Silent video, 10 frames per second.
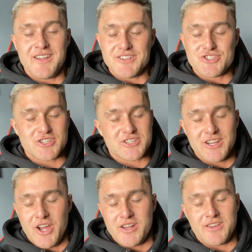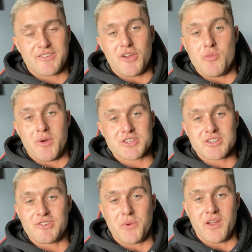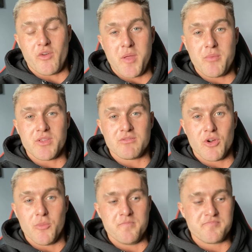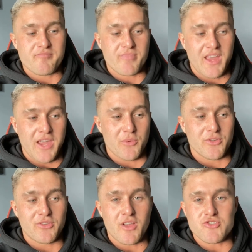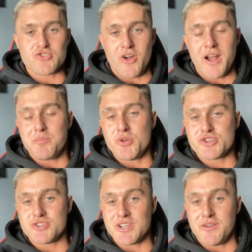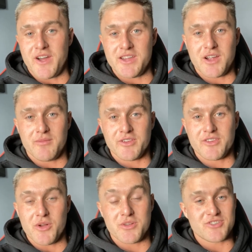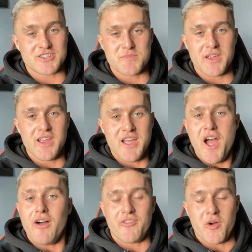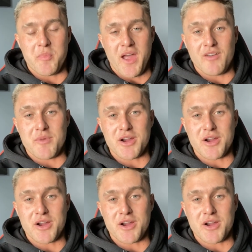Just learning so much. There's 20 other people in the room. It was trying to push yourself out your comfort zone, and trust me, I felt a bit out of my